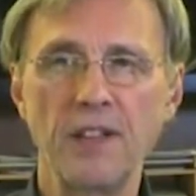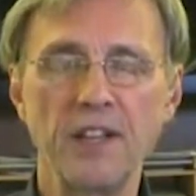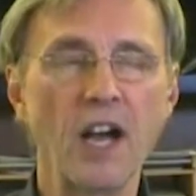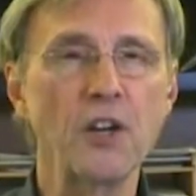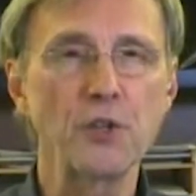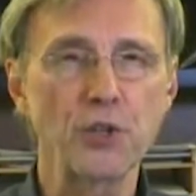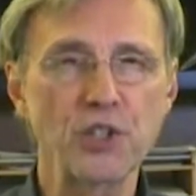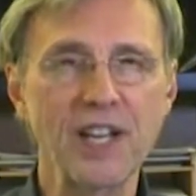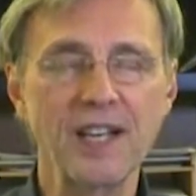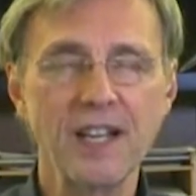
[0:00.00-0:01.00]
the
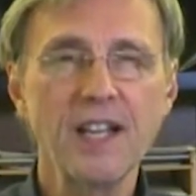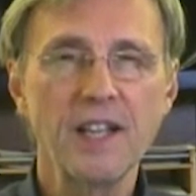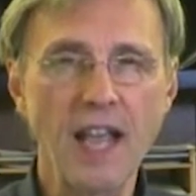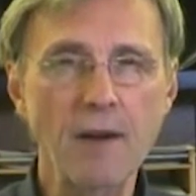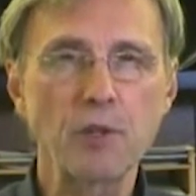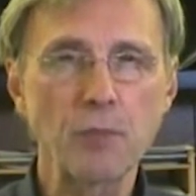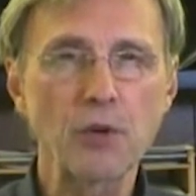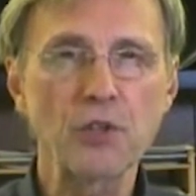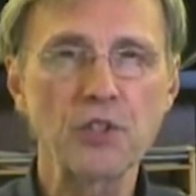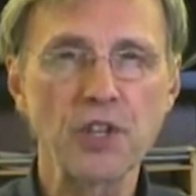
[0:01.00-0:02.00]
understanding, the average
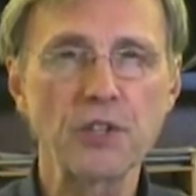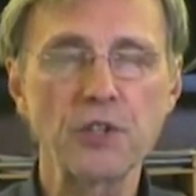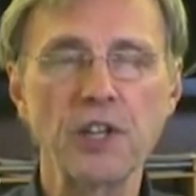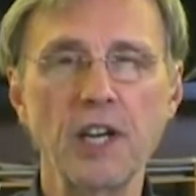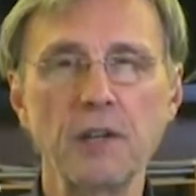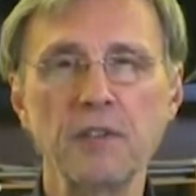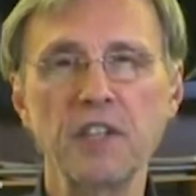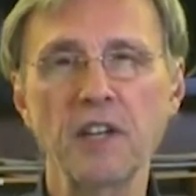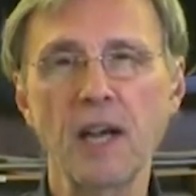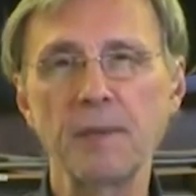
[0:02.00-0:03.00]
person's understanding of
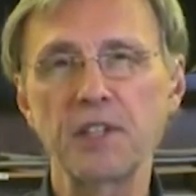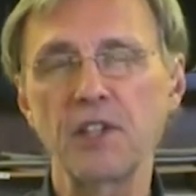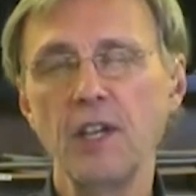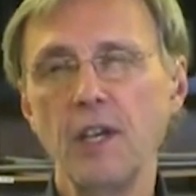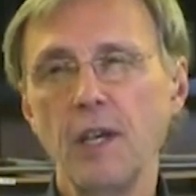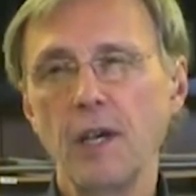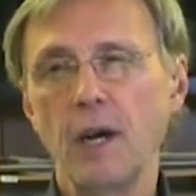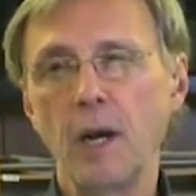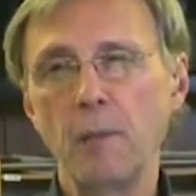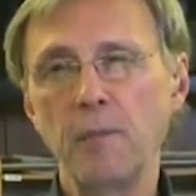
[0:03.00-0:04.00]
economics.
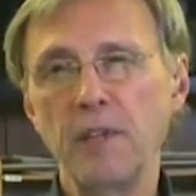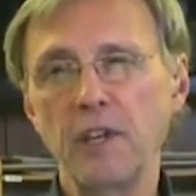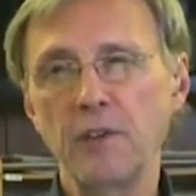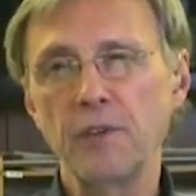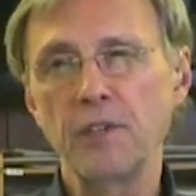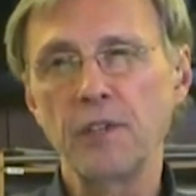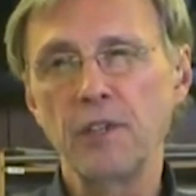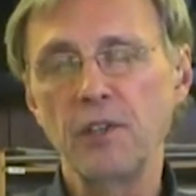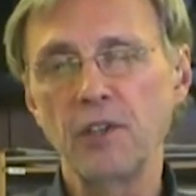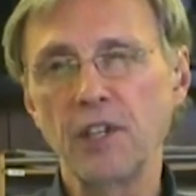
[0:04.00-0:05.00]
Um, you know,
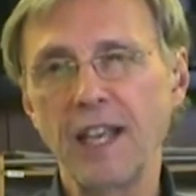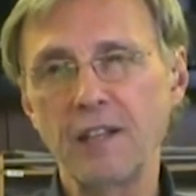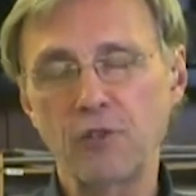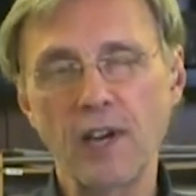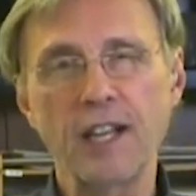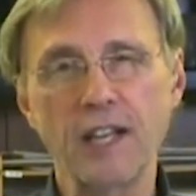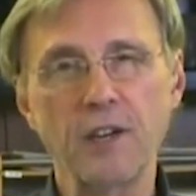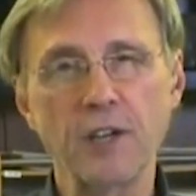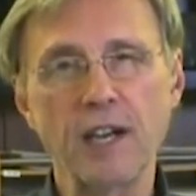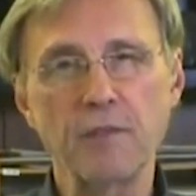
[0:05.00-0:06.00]
you can get try to get
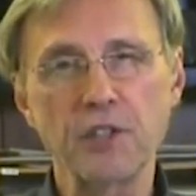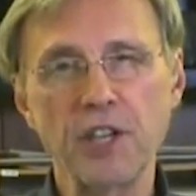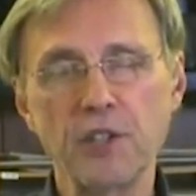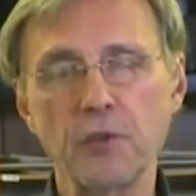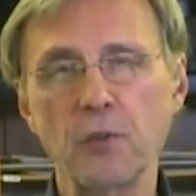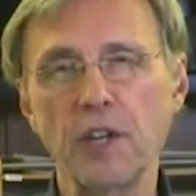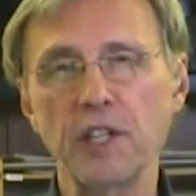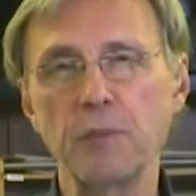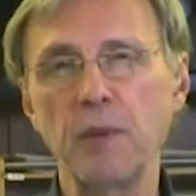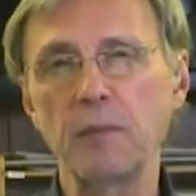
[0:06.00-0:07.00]
into a conversation with one
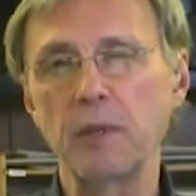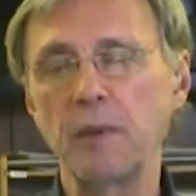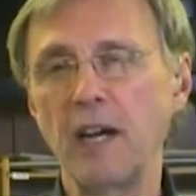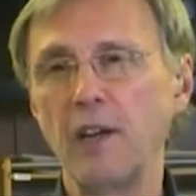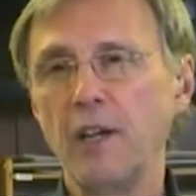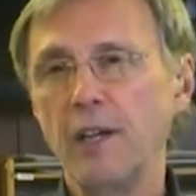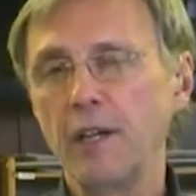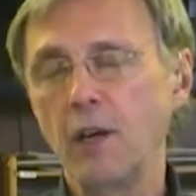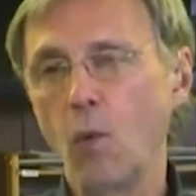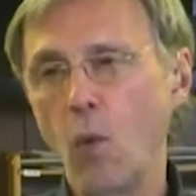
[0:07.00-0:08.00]
of these people about
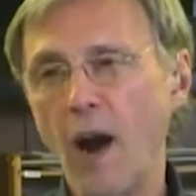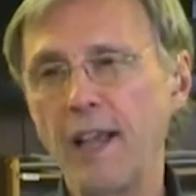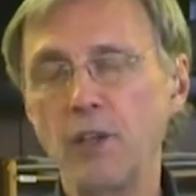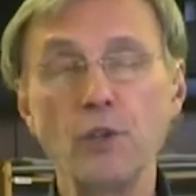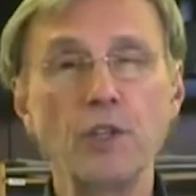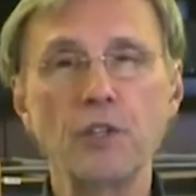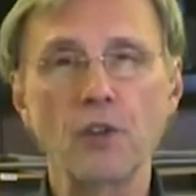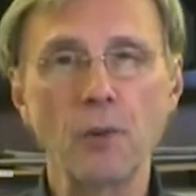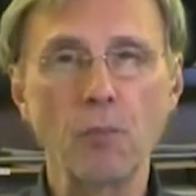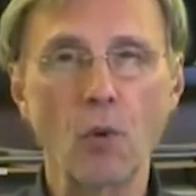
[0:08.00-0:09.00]
you know why
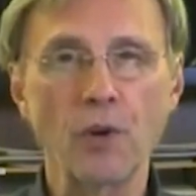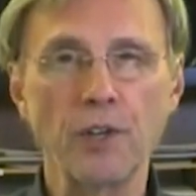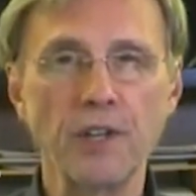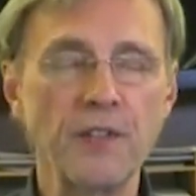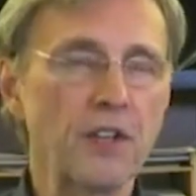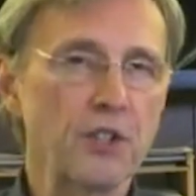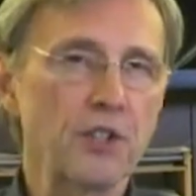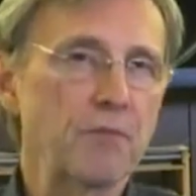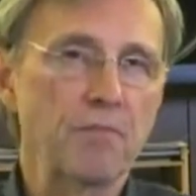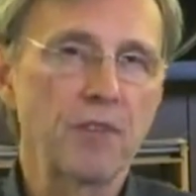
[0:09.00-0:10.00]
unions are important, and they'll
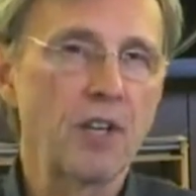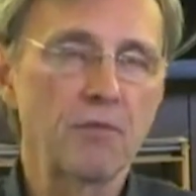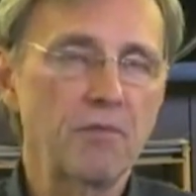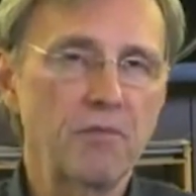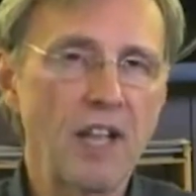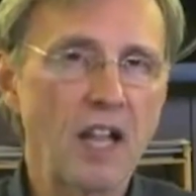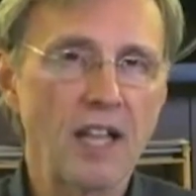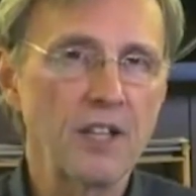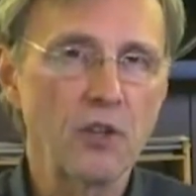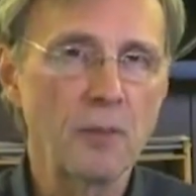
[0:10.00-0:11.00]
just you know yell
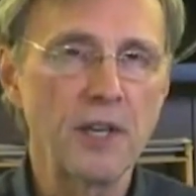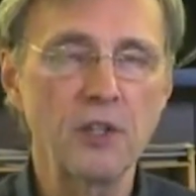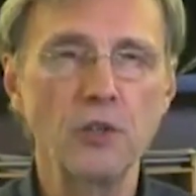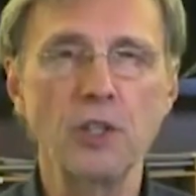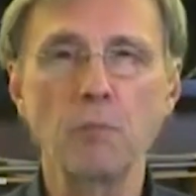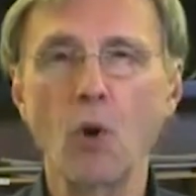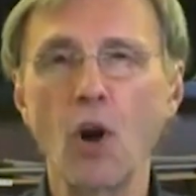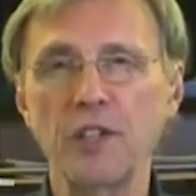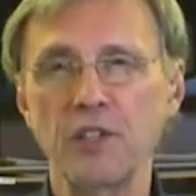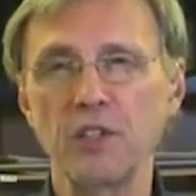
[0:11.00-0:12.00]
at you about union
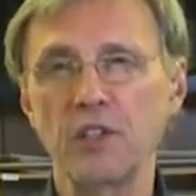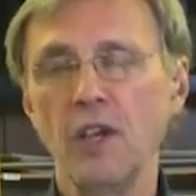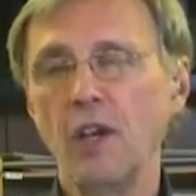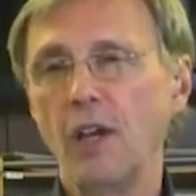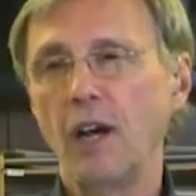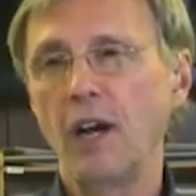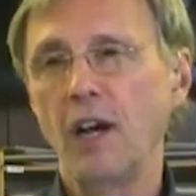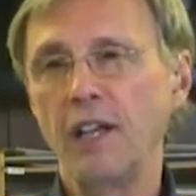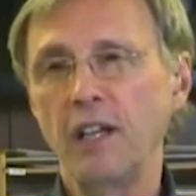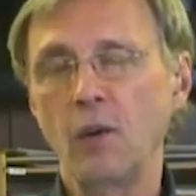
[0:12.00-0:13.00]
bosses
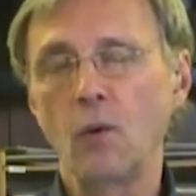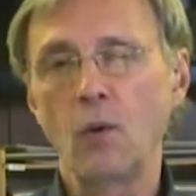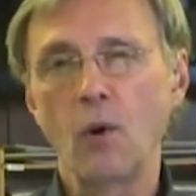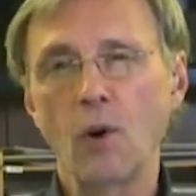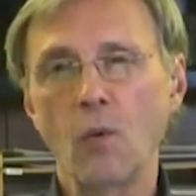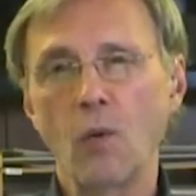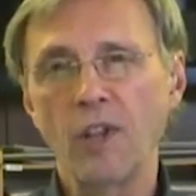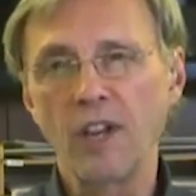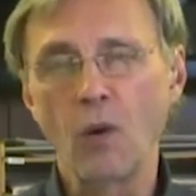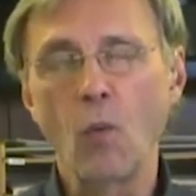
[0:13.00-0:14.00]
uh, you know, or
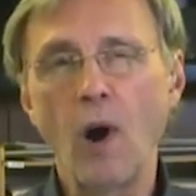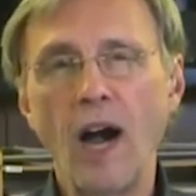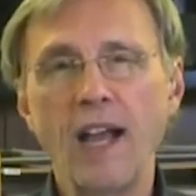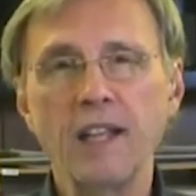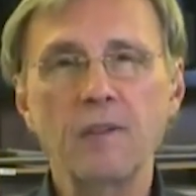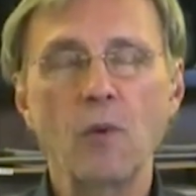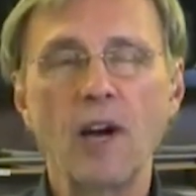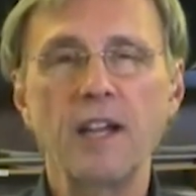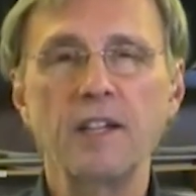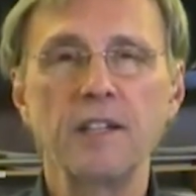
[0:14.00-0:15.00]
you know why
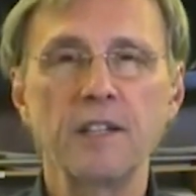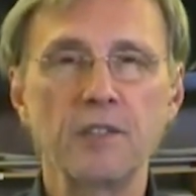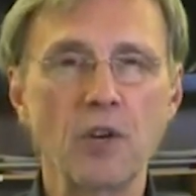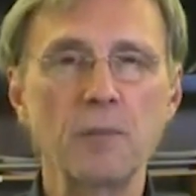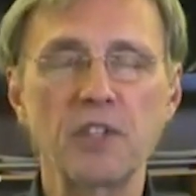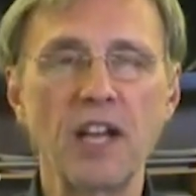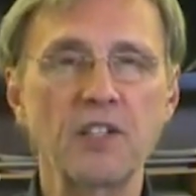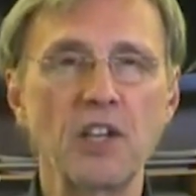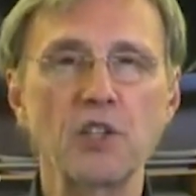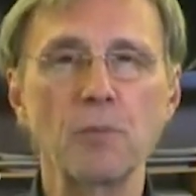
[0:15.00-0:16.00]
why uh, Trump's
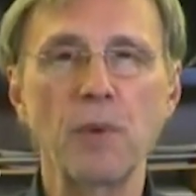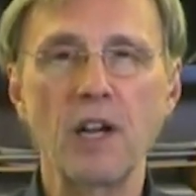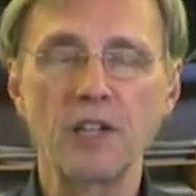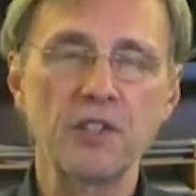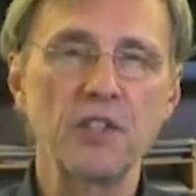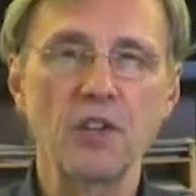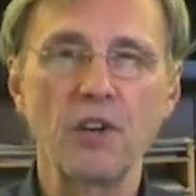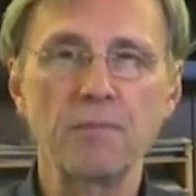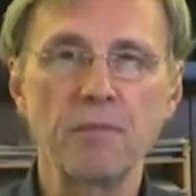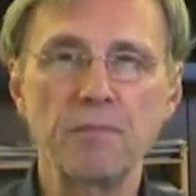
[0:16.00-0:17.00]
taxation policies
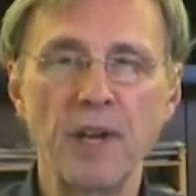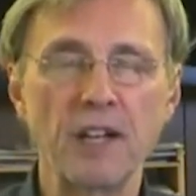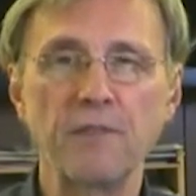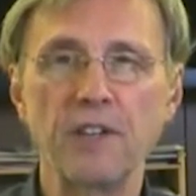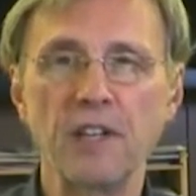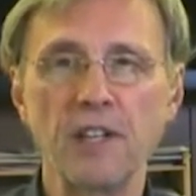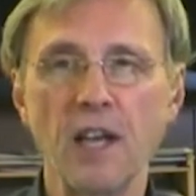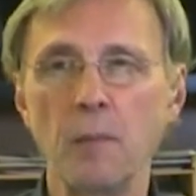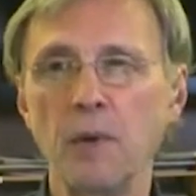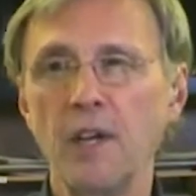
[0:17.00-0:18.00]
aren't benefiting
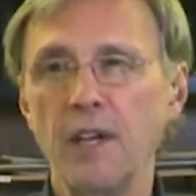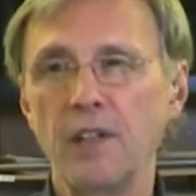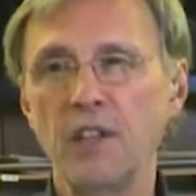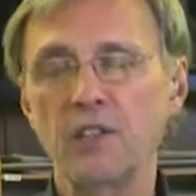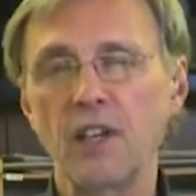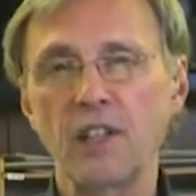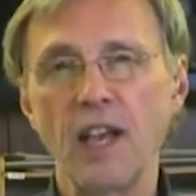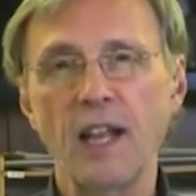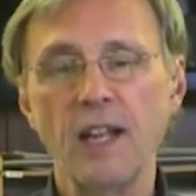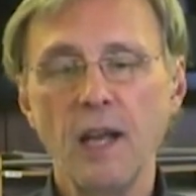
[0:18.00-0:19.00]
them, things like
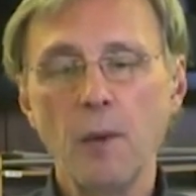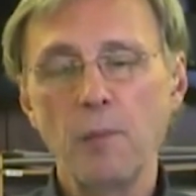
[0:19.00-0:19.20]
that.